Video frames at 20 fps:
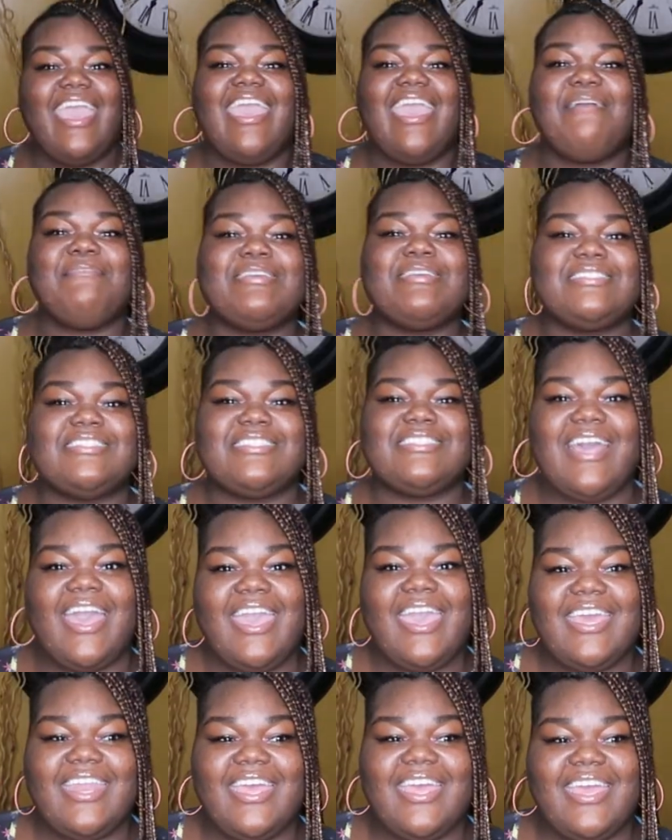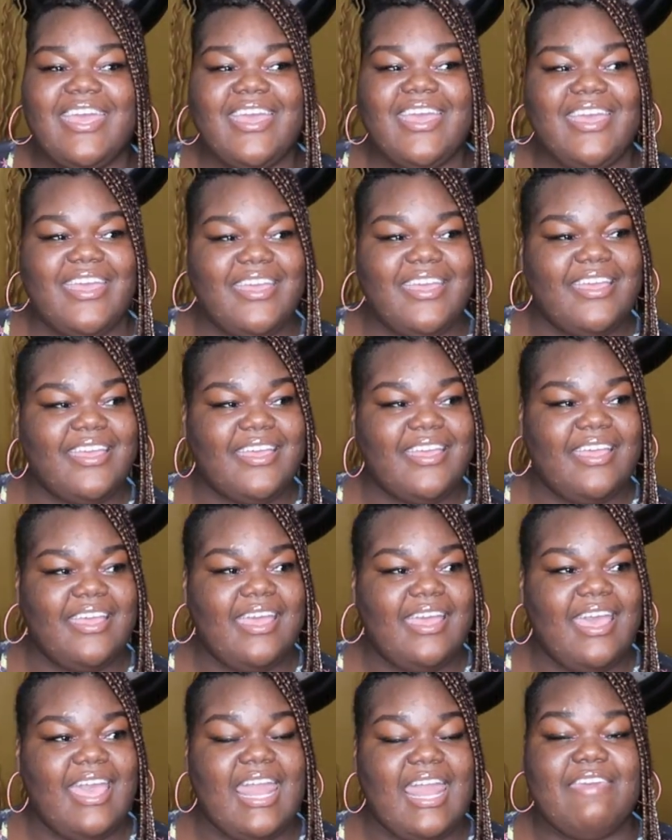Yay, I'm excited.
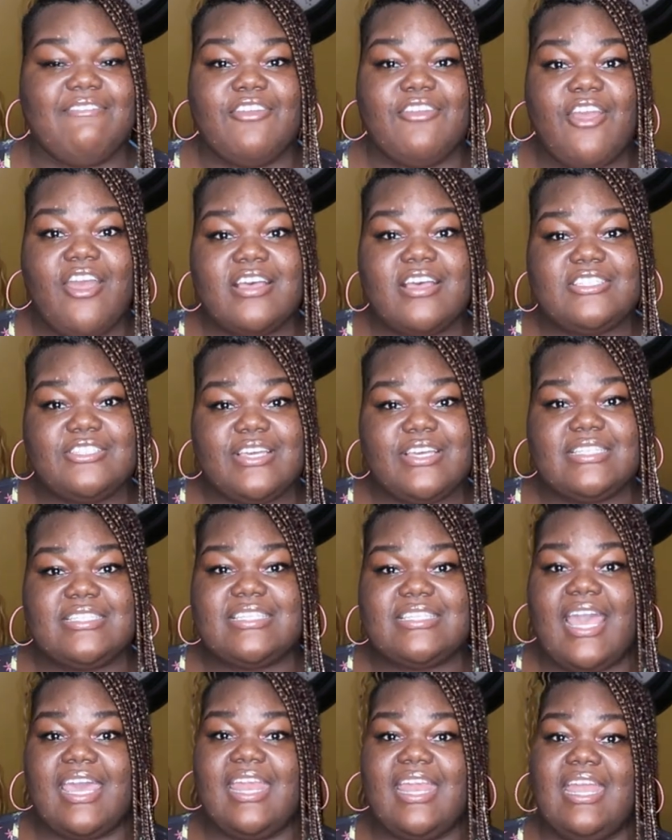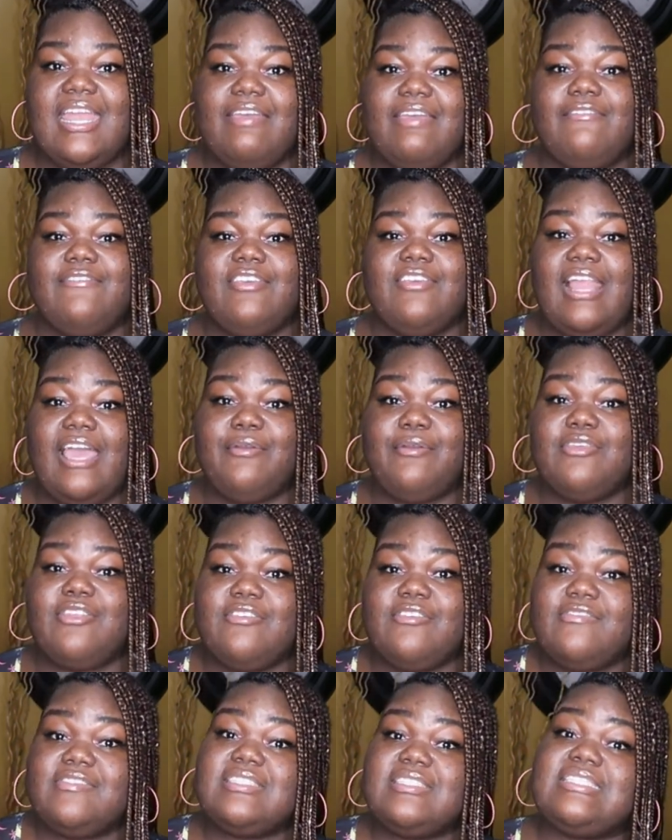And if you're also excited and if you like
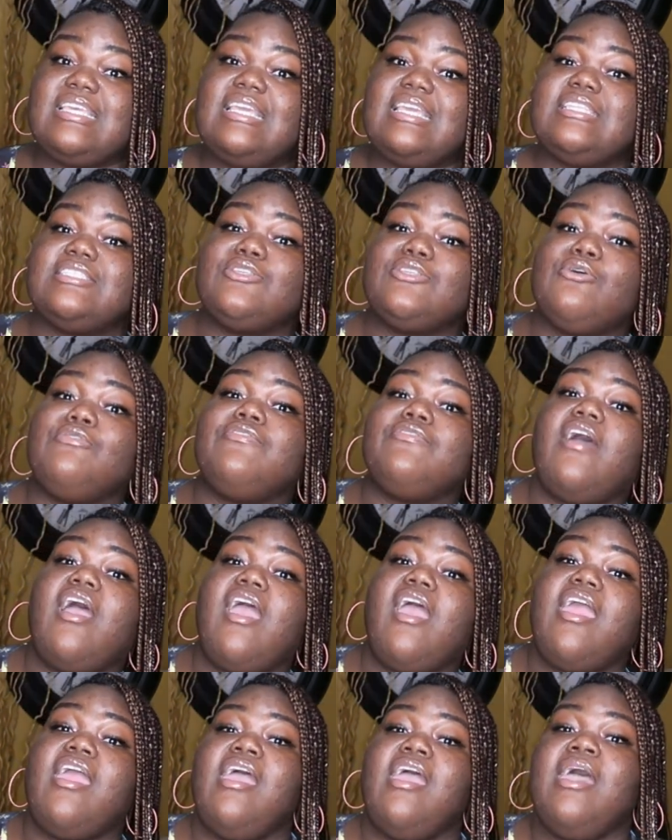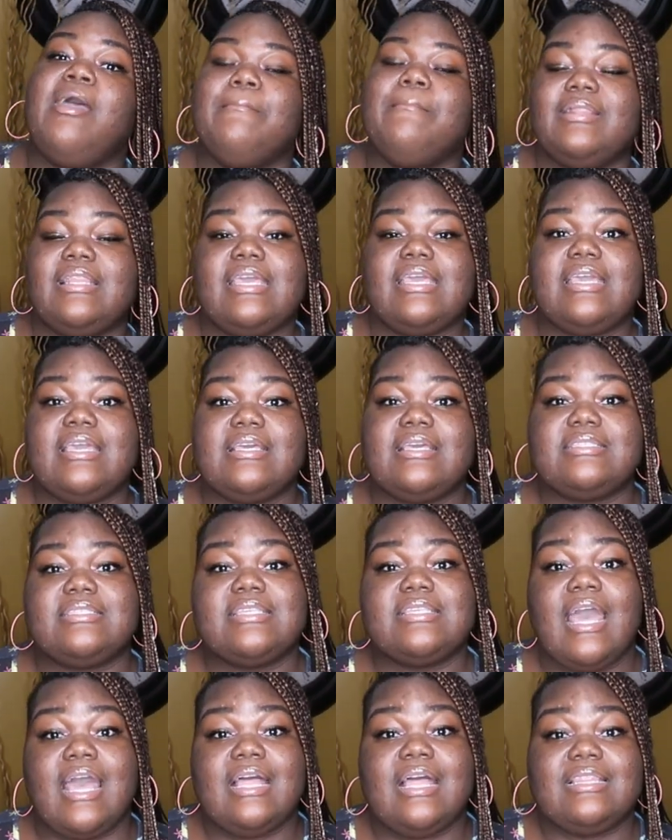what you've seen so far, please
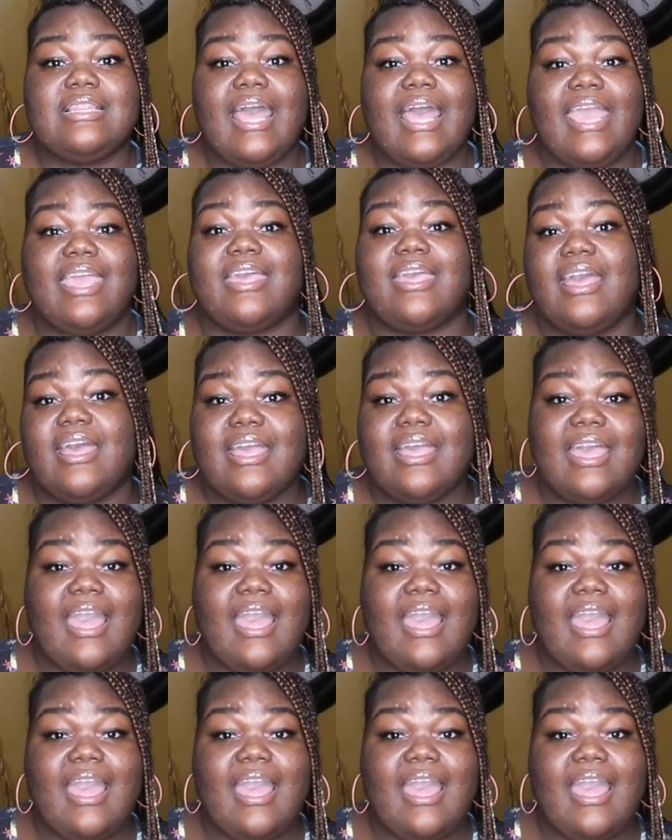like,